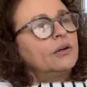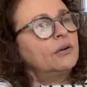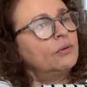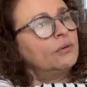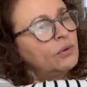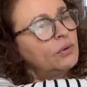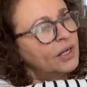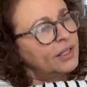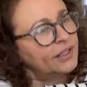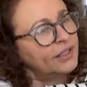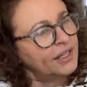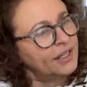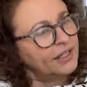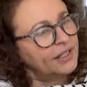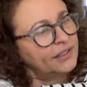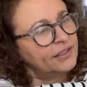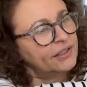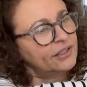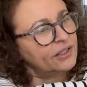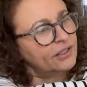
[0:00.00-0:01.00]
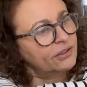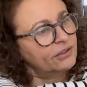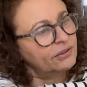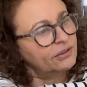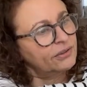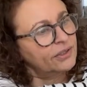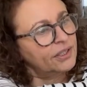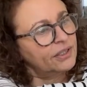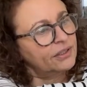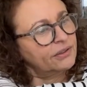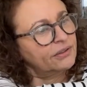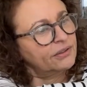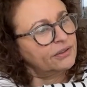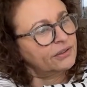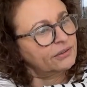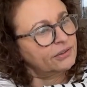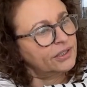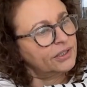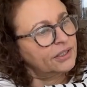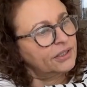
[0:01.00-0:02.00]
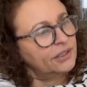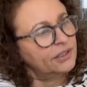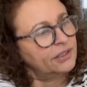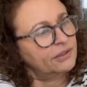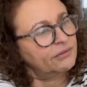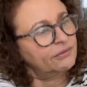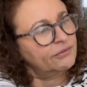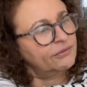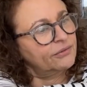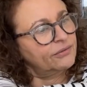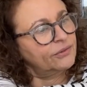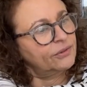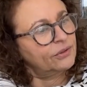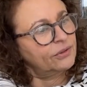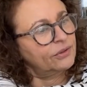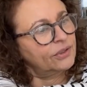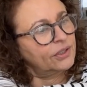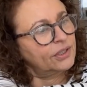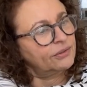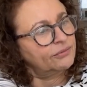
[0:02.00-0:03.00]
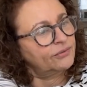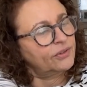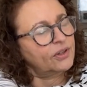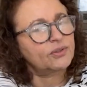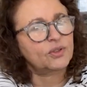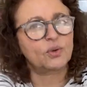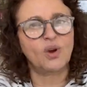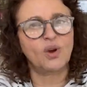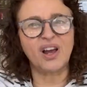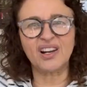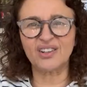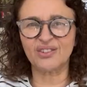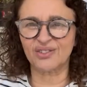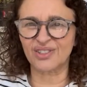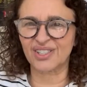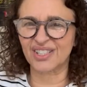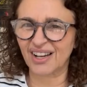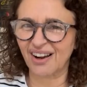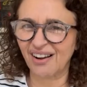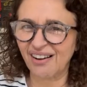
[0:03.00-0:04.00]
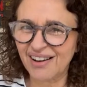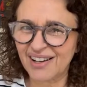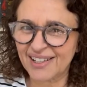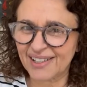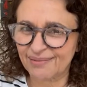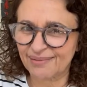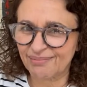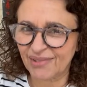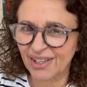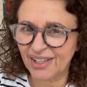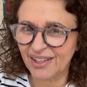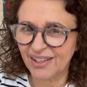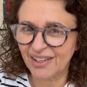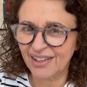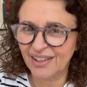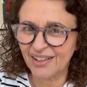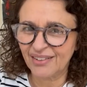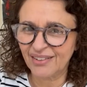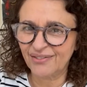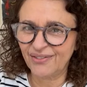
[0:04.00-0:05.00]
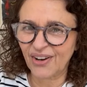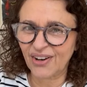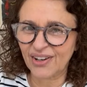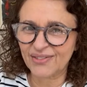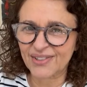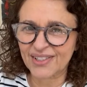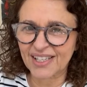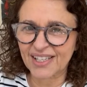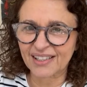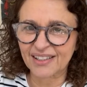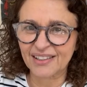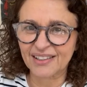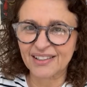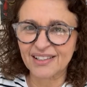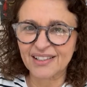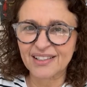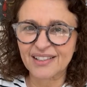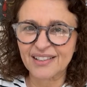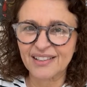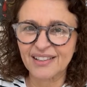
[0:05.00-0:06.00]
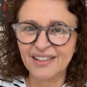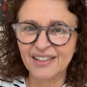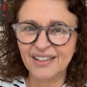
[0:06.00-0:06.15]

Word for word: One and two and three and four. It's quite a long time. Five seconds.